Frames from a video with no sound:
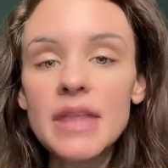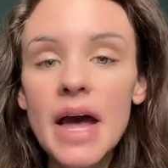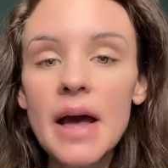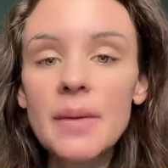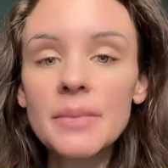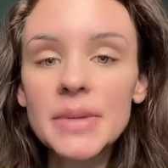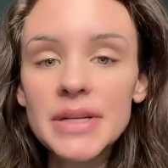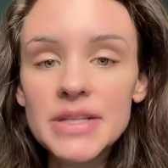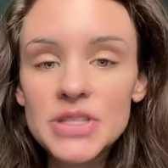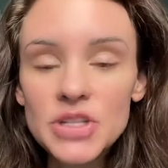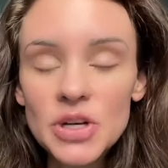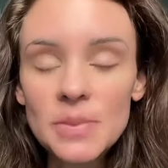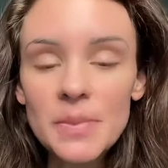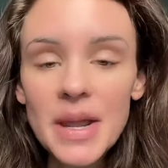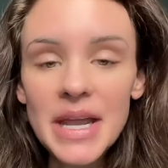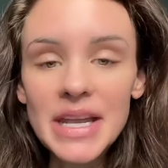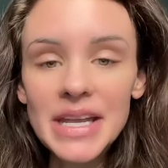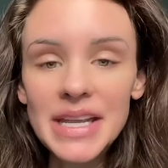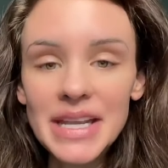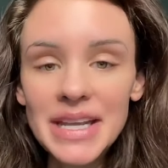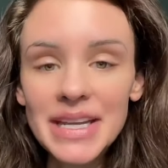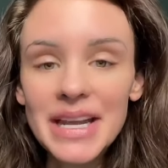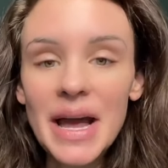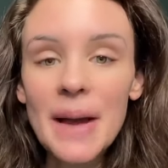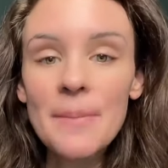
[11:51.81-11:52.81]
That means you're
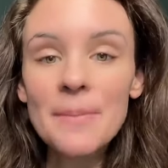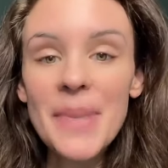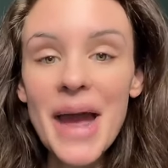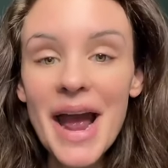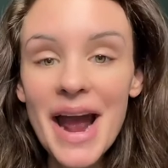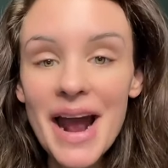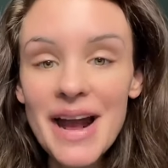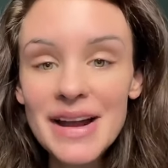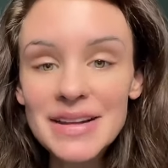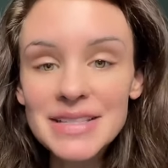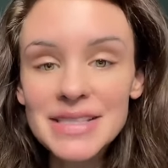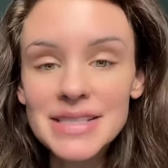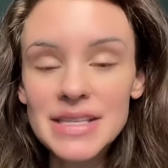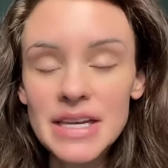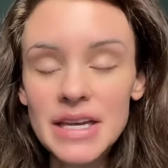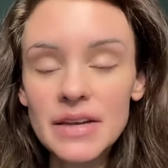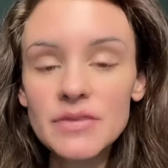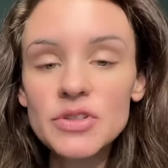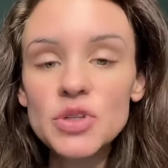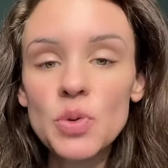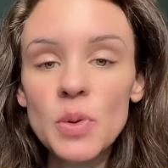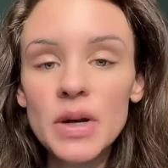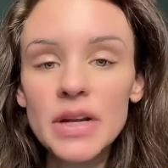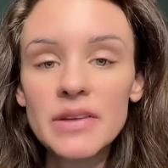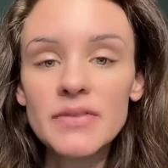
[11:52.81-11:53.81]
making a
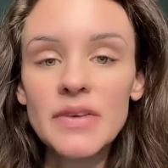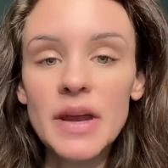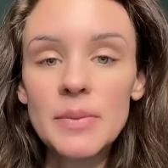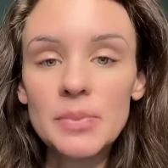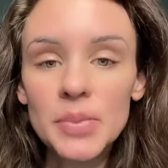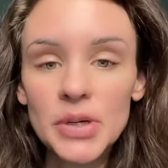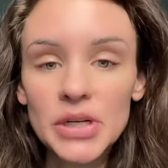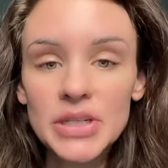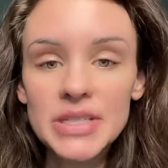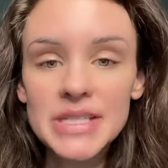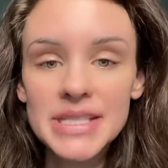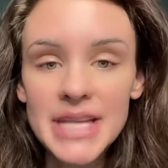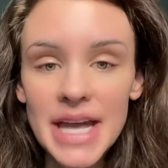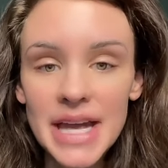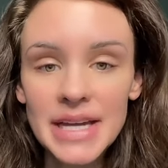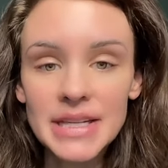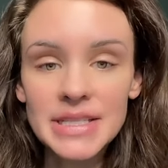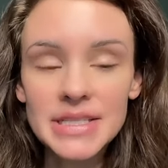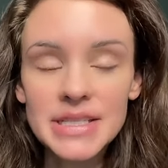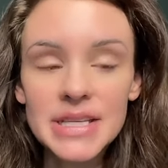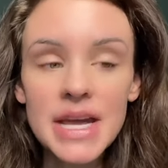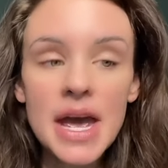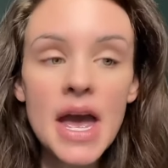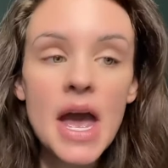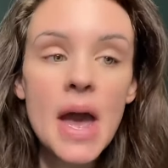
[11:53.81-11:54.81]
passive
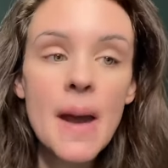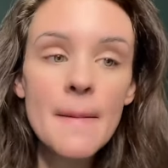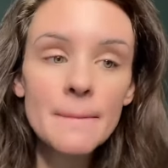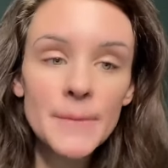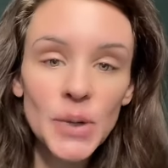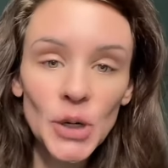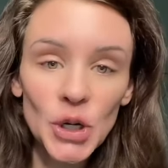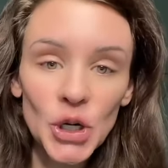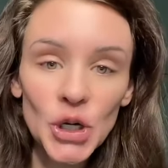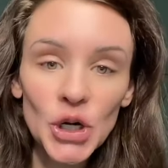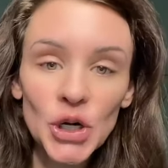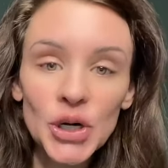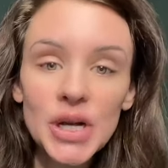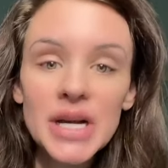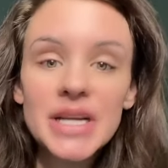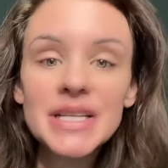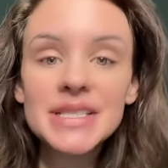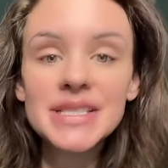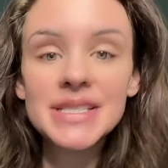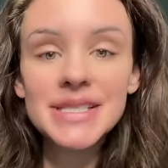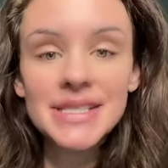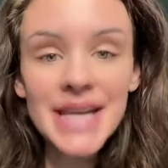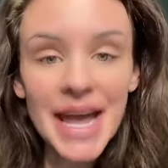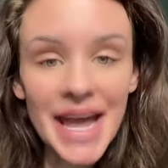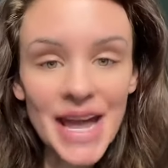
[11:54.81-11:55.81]
25%
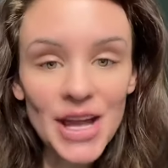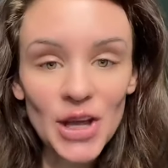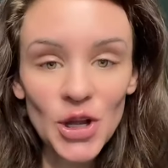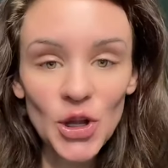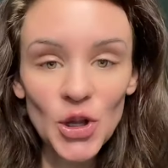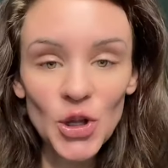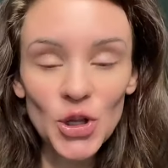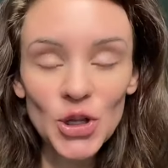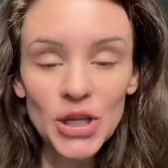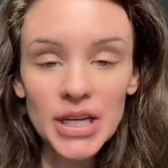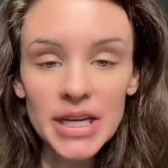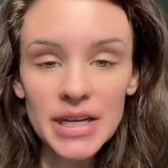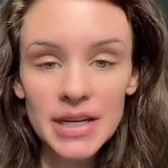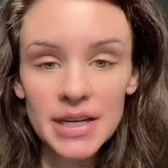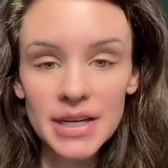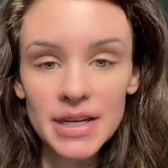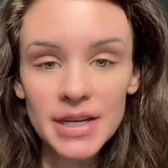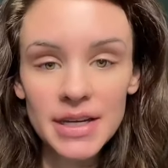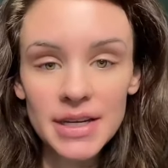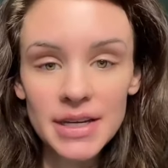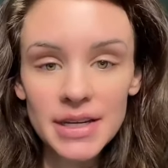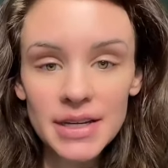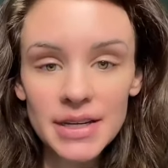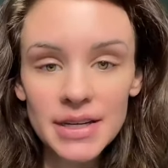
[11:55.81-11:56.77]
per sale,